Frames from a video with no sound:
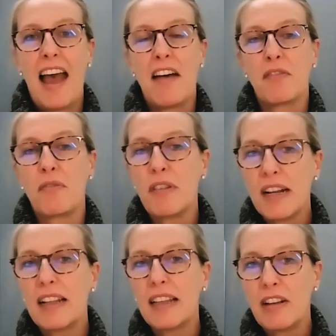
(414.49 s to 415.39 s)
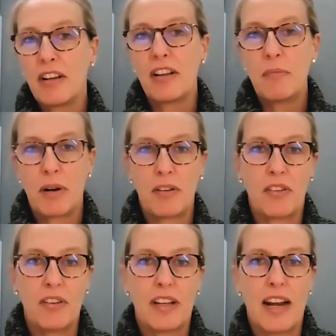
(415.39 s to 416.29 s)
have really good
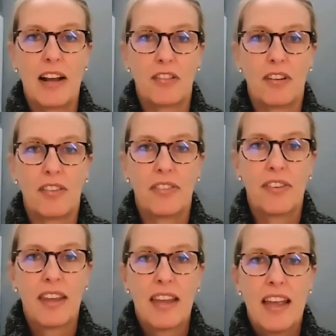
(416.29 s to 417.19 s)
personal connections.